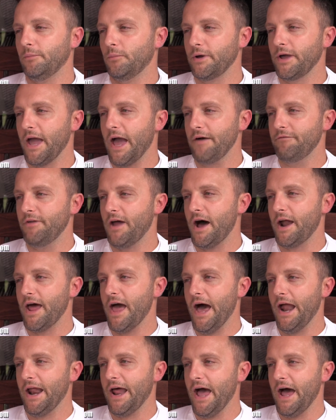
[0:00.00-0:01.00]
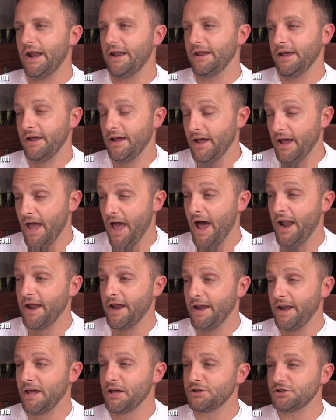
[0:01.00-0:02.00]
We have not had
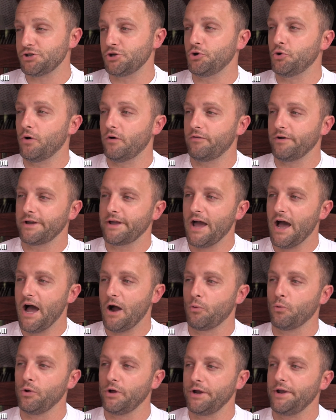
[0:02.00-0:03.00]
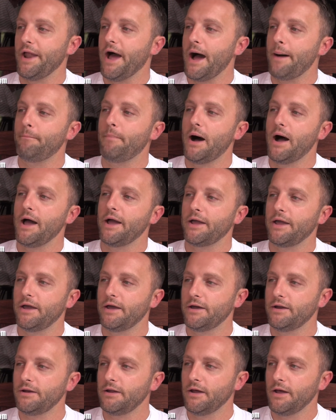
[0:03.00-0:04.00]
an issue of a guy really not buying
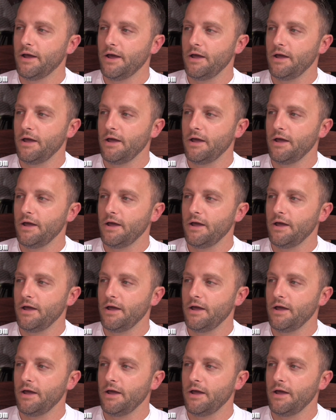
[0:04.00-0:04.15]
in.